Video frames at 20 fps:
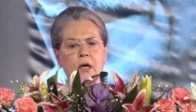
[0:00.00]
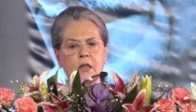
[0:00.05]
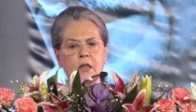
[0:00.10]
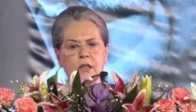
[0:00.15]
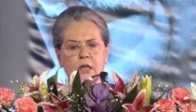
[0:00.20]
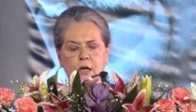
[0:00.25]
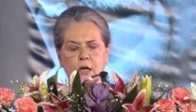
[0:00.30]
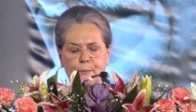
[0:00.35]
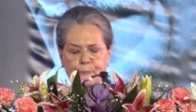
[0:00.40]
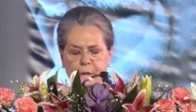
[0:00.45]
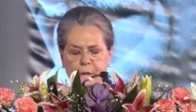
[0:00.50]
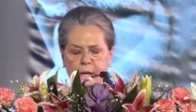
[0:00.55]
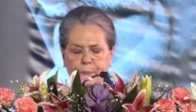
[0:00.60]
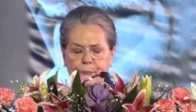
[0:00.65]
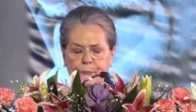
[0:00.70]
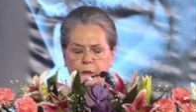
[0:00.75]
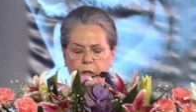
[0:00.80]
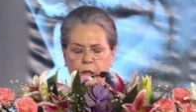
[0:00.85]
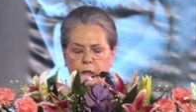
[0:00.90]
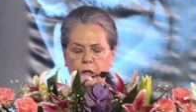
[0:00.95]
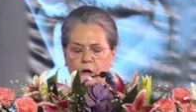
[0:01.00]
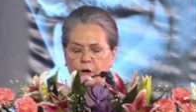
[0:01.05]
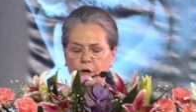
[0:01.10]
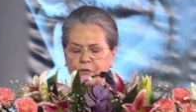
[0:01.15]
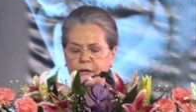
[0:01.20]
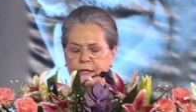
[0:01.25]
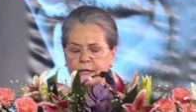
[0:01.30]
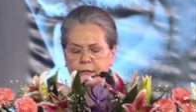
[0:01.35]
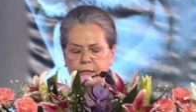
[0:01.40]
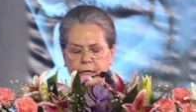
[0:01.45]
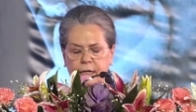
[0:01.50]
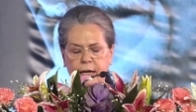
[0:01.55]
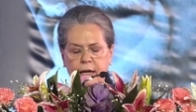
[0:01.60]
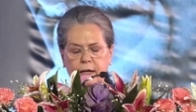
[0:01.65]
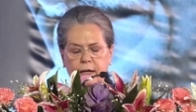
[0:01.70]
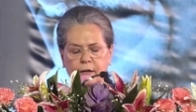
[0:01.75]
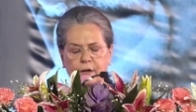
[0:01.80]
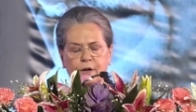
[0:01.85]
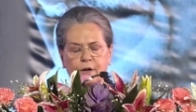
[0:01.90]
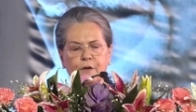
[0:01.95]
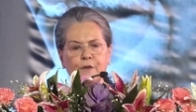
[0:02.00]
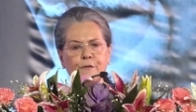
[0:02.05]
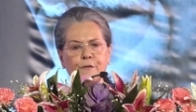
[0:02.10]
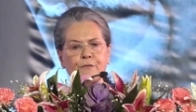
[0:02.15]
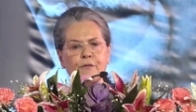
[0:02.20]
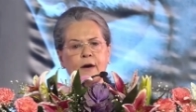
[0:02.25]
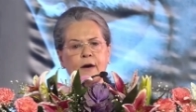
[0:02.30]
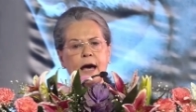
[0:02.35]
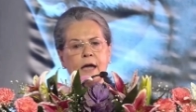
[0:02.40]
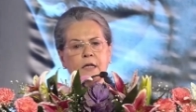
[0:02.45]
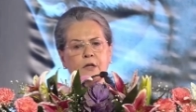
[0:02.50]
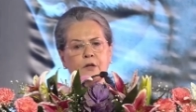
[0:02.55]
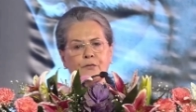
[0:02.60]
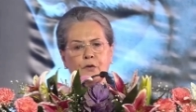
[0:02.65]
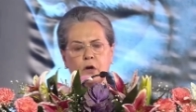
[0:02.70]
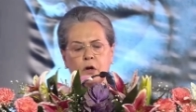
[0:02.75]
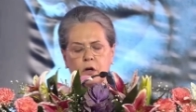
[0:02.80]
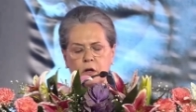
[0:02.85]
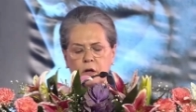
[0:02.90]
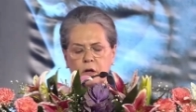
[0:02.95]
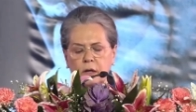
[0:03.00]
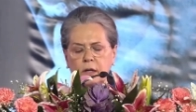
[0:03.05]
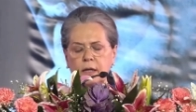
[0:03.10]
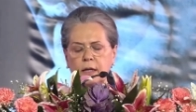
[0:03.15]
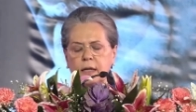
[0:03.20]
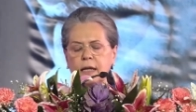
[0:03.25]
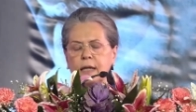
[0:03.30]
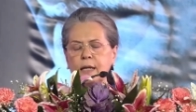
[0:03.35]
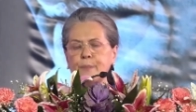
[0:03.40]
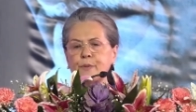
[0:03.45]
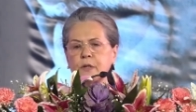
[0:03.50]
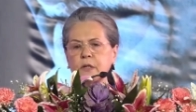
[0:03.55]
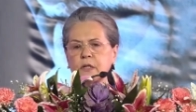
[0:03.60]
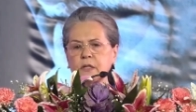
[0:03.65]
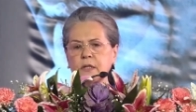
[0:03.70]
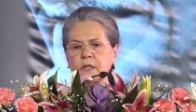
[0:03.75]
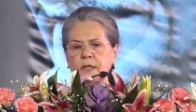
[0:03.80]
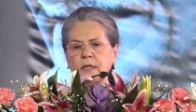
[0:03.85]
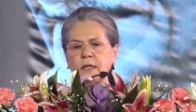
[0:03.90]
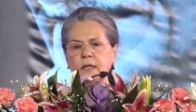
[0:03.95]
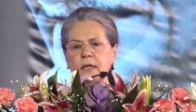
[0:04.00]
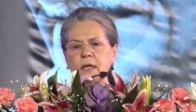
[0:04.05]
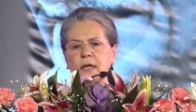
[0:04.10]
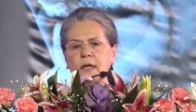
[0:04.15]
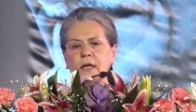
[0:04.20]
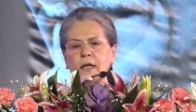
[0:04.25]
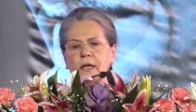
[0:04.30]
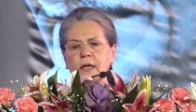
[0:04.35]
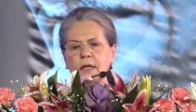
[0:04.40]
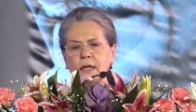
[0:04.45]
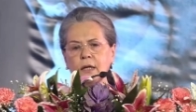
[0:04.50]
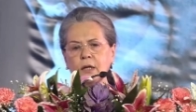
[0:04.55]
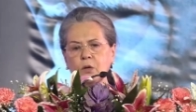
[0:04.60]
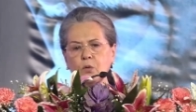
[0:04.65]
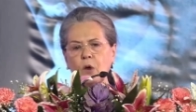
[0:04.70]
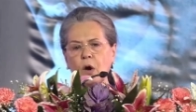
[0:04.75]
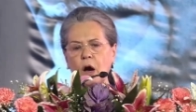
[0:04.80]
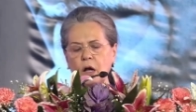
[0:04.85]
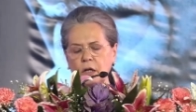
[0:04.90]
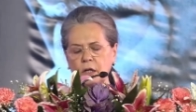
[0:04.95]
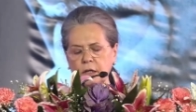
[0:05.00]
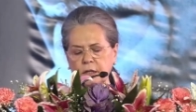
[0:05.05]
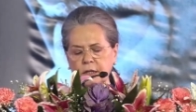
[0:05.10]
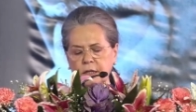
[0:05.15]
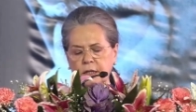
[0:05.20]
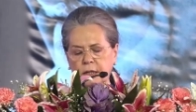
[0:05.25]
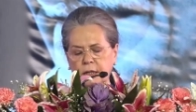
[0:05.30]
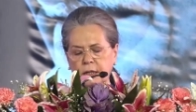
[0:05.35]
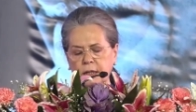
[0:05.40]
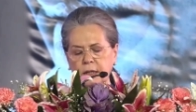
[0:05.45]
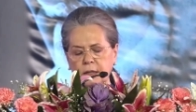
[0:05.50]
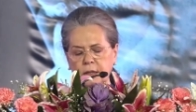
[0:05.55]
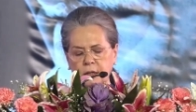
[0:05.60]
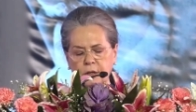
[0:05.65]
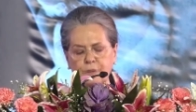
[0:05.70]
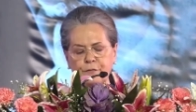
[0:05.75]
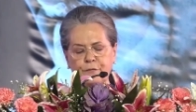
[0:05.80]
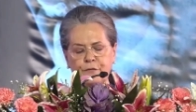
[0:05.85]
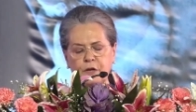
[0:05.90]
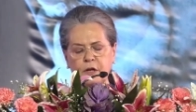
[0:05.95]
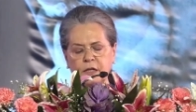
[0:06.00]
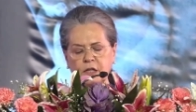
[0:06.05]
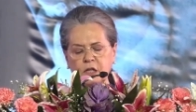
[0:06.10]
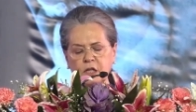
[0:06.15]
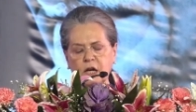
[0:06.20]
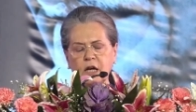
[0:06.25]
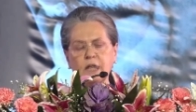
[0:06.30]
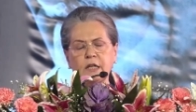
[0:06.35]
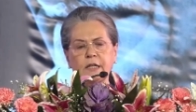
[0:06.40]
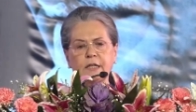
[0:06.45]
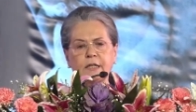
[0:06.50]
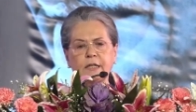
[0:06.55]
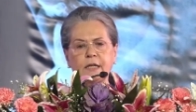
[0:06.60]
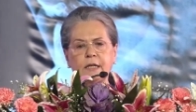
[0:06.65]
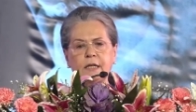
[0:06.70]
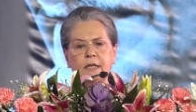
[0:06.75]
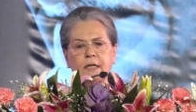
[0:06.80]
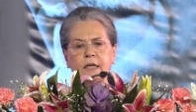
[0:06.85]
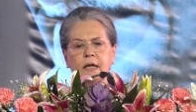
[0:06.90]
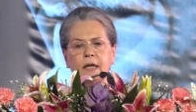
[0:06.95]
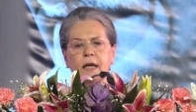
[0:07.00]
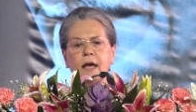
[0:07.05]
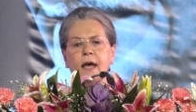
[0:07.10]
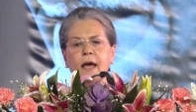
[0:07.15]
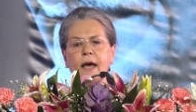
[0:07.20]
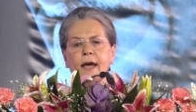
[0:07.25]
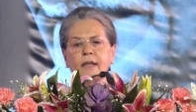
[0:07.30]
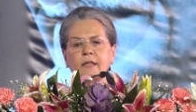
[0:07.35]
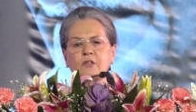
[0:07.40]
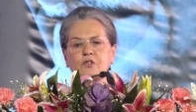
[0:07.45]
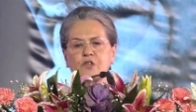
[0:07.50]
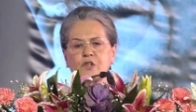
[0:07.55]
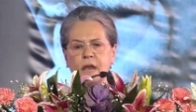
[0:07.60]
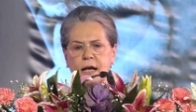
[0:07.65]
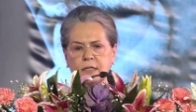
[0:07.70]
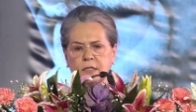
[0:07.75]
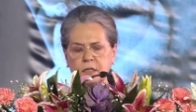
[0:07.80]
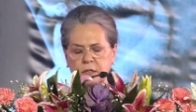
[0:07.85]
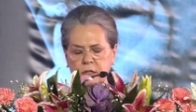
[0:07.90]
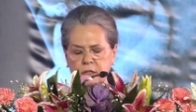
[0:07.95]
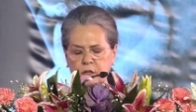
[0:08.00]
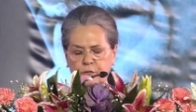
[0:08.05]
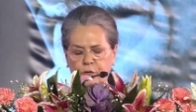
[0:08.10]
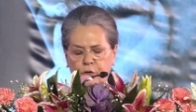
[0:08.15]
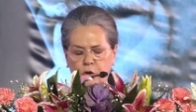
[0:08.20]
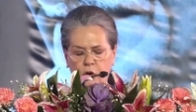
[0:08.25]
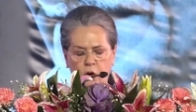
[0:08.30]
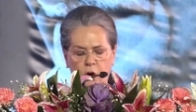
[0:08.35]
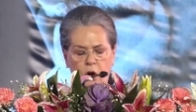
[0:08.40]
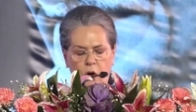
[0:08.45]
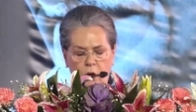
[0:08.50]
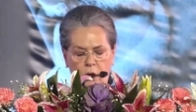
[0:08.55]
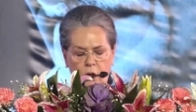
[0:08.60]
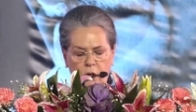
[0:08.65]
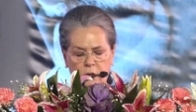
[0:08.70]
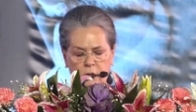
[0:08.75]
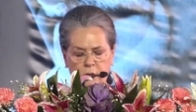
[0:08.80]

the people of India fight for liberty, equality, fraternity, and justice for all.